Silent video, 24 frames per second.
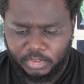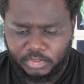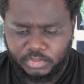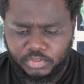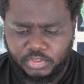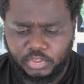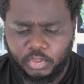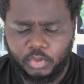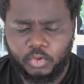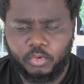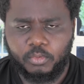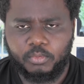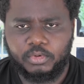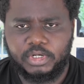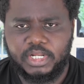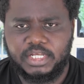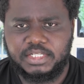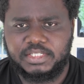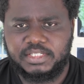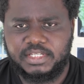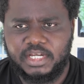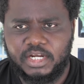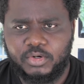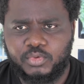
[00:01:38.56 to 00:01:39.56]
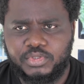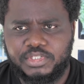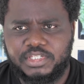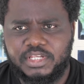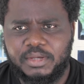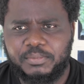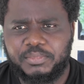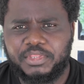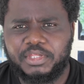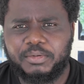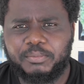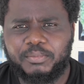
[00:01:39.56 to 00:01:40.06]
So let's start with
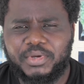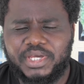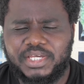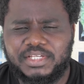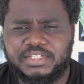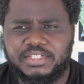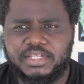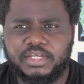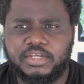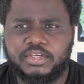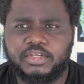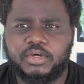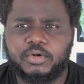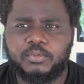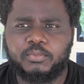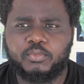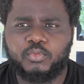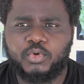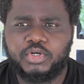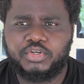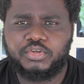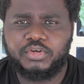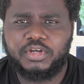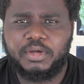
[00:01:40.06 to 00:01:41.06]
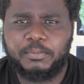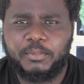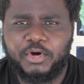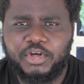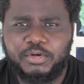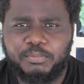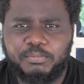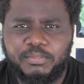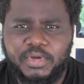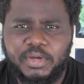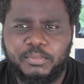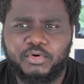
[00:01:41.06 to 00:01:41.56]
something basic, you know. We're talking
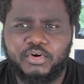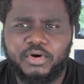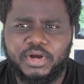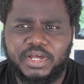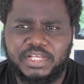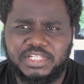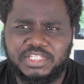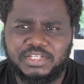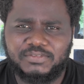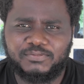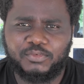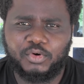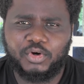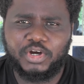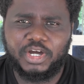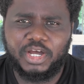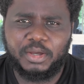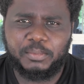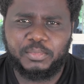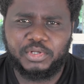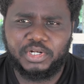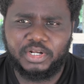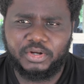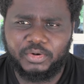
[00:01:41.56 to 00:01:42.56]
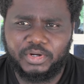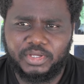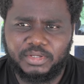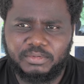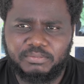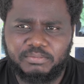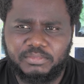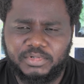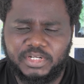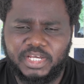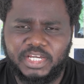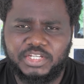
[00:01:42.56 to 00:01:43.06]
about memorizing vocabulary.
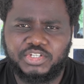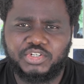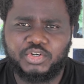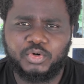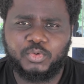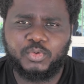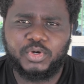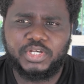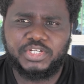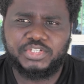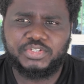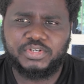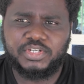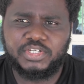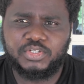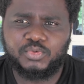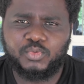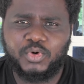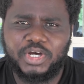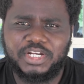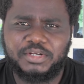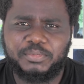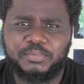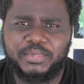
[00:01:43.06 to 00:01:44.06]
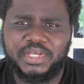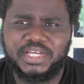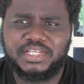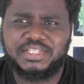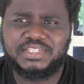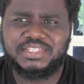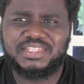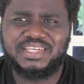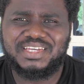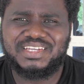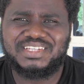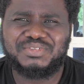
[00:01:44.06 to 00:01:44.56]
Natural question is, what makes
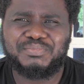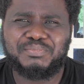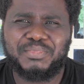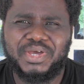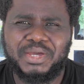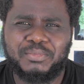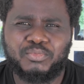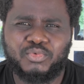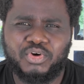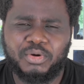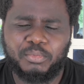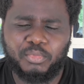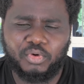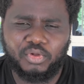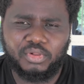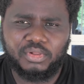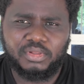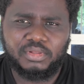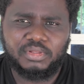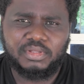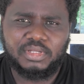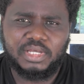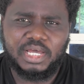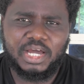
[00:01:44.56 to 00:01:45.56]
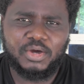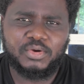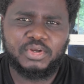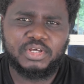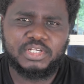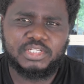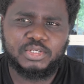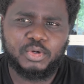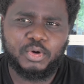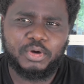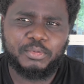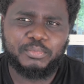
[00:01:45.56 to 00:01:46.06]
things memorable? How
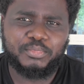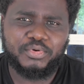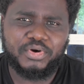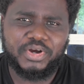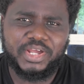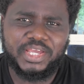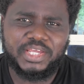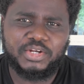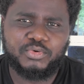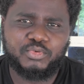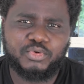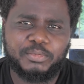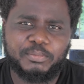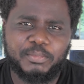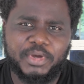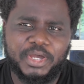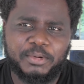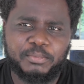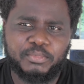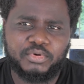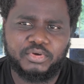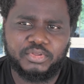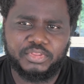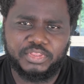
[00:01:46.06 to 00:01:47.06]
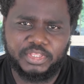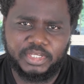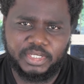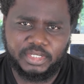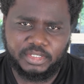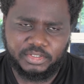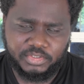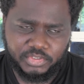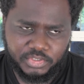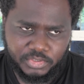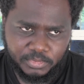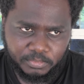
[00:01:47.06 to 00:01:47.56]
does our brain remember
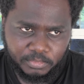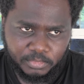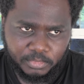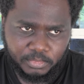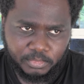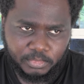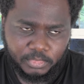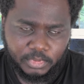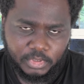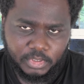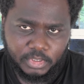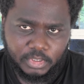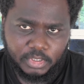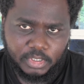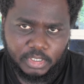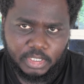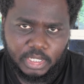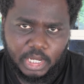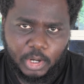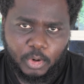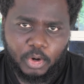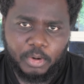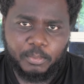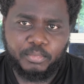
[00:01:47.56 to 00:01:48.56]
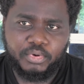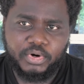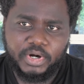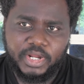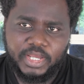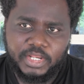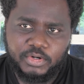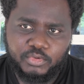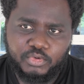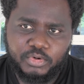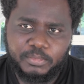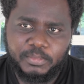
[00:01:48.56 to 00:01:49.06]
things? Our
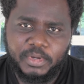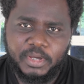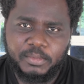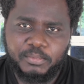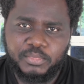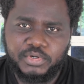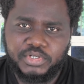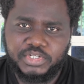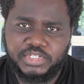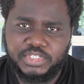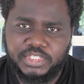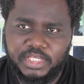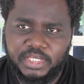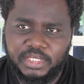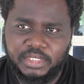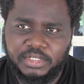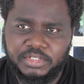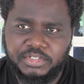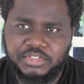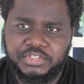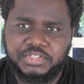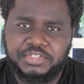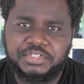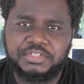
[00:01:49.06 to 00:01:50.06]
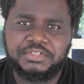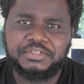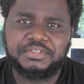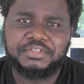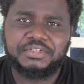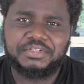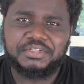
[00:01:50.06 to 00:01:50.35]
brain remembers things,